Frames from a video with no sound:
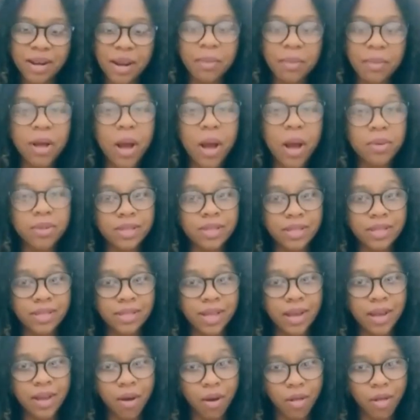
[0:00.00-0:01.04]
and I'm a counseling
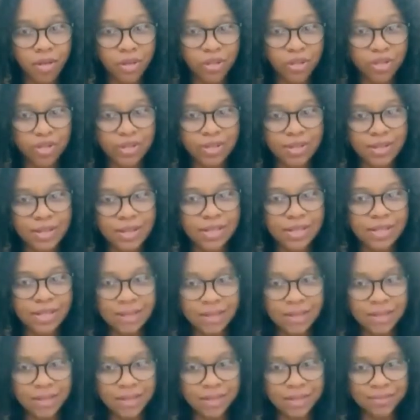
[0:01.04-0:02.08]
psychologist in
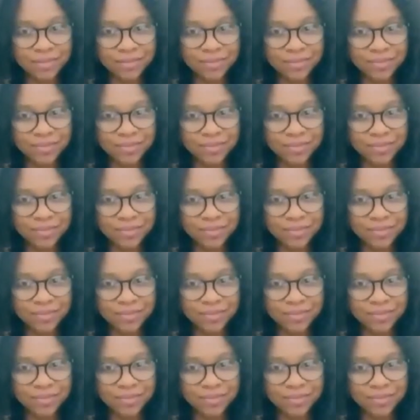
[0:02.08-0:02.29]
Antigua.